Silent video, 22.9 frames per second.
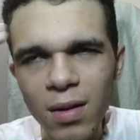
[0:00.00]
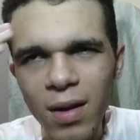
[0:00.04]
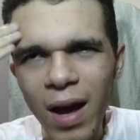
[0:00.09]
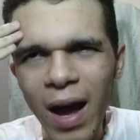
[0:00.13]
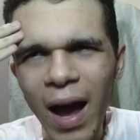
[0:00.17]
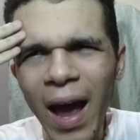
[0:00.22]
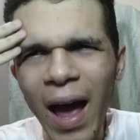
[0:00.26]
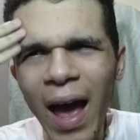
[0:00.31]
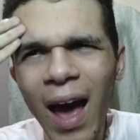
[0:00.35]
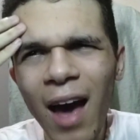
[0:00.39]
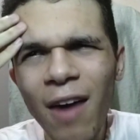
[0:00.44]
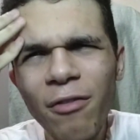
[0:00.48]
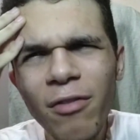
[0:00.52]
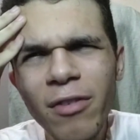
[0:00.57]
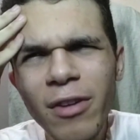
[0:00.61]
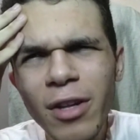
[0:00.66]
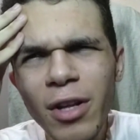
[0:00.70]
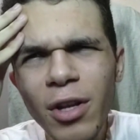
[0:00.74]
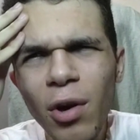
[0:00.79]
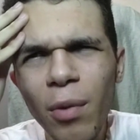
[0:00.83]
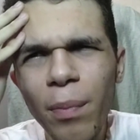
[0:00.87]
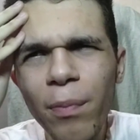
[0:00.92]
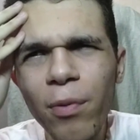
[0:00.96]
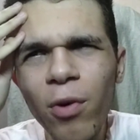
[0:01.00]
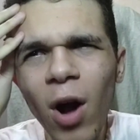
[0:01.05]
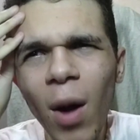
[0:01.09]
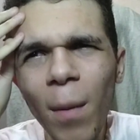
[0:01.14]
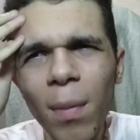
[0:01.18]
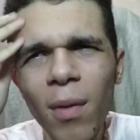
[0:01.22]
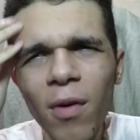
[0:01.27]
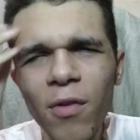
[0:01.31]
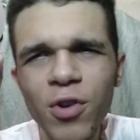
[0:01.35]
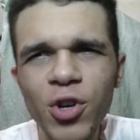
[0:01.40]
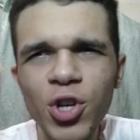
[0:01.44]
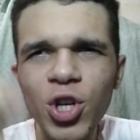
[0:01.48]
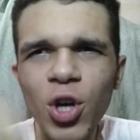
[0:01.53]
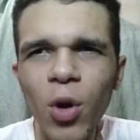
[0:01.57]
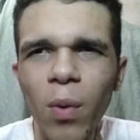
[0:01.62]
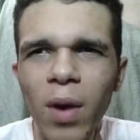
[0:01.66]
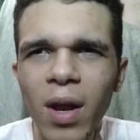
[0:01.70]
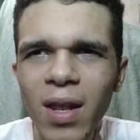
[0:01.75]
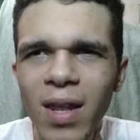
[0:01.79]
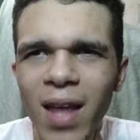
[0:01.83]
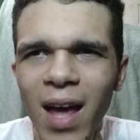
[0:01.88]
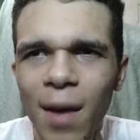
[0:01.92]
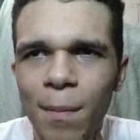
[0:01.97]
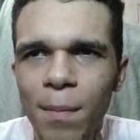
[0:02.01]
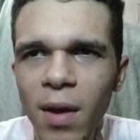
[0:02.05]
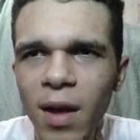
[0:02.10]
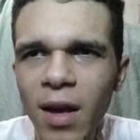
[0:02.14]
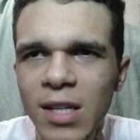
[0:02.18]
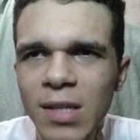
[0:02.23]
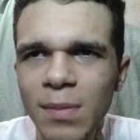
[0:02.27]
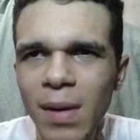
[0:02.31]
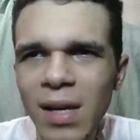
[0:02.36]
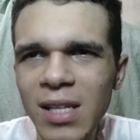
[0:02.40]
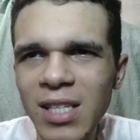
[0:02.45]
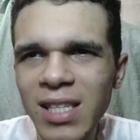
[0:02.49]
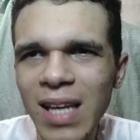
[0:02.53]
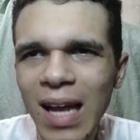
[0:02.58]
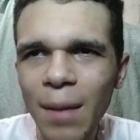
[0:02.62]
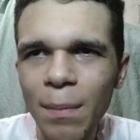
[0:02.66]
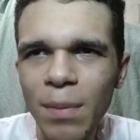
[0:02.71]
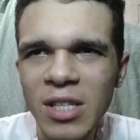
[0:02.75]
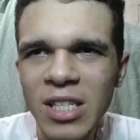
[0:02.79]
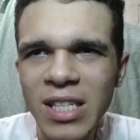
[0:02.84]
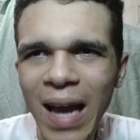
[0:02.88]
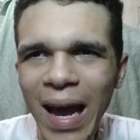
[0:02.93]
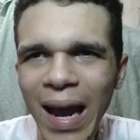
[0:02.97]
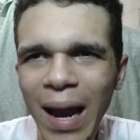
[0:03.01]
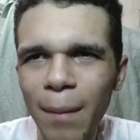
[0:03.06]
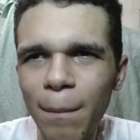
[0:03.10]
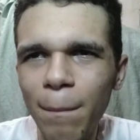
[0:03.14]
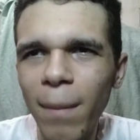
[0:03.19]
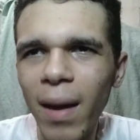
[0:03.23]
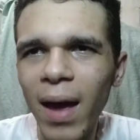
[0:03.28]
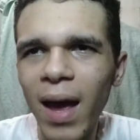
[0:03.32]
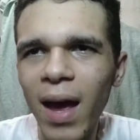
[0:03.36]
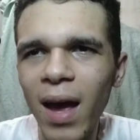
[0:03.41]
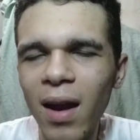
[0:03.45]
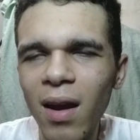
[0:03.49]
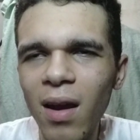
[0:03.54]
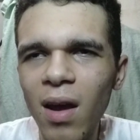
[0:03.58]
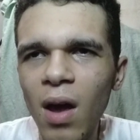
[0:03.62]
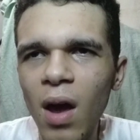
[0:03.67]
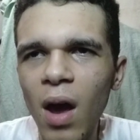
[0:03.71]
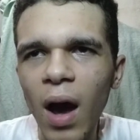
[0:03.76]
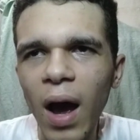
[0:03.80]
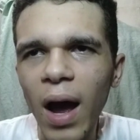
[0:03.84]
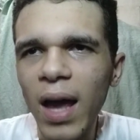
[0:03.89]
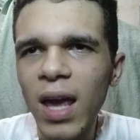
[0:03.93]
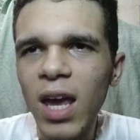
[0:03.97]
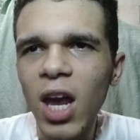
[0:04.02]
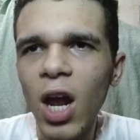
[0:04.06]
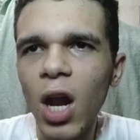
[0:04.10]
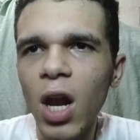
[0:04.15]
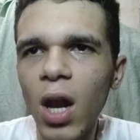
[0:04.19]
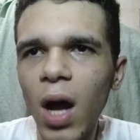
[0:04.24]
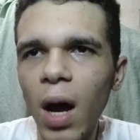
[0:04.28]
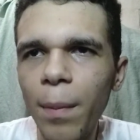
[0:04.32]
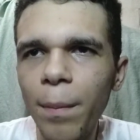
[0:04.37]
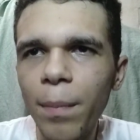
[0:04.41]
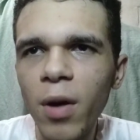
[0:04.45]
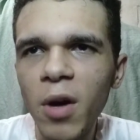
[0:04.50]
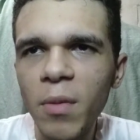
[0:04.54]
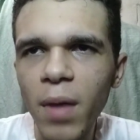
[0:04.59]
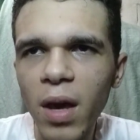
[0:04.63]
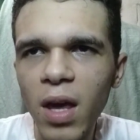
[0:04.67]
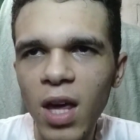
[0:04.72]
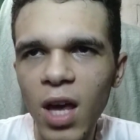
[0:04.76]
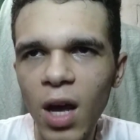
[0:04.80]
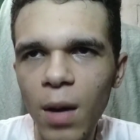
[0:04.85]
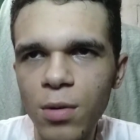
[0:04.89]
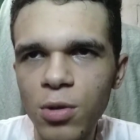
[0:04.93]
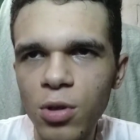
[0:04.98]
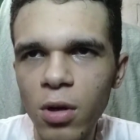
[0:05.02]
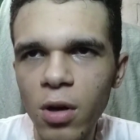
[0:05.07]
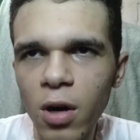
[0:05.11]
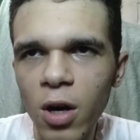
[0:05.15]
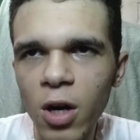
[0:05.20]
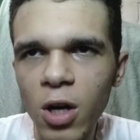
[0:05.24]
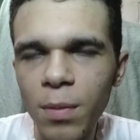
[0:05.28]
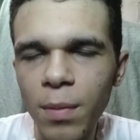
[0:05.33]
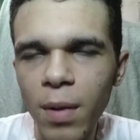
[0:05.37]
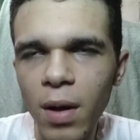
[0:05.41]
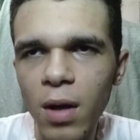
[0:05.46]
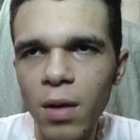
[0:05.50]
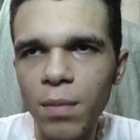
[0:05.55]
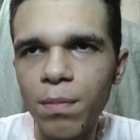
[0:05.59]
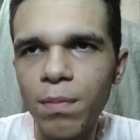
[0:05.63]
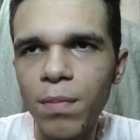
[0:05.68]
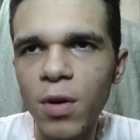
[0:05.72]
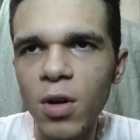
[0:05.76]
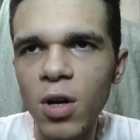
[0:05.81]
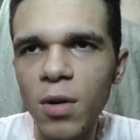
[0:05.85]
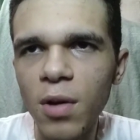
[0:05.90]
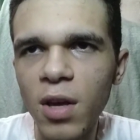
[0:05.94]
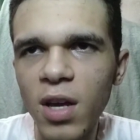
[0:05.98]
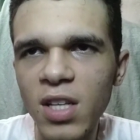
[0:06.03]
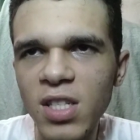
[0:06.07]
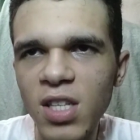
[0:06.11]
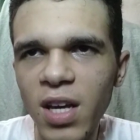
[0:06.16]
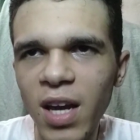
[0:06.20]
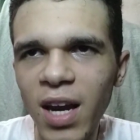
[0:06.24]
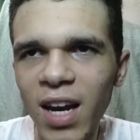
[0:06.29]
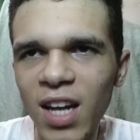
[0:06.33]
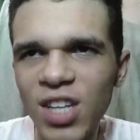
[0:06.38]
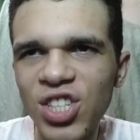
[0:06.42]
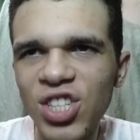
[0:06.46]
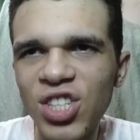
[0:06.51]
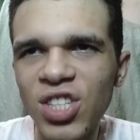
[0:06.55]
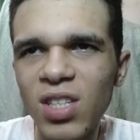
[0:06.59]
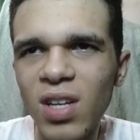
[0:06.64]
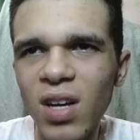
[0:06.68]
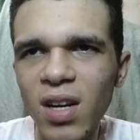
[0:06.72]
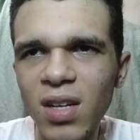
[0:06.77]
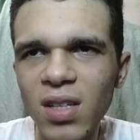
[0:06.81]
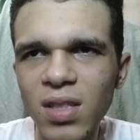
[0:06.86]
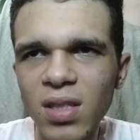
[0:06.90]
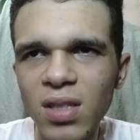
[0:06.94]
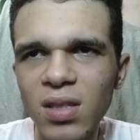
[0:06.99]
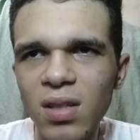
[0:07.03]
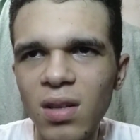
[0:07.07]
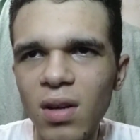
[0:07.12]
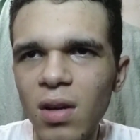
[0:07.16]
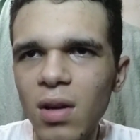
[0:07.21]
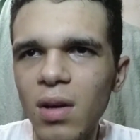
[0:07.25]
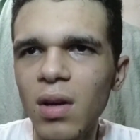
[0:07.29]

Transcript: I have a little problem of showing that because my setup is kind of bad. I cannot put my capture card on my computer because it kind of sucks.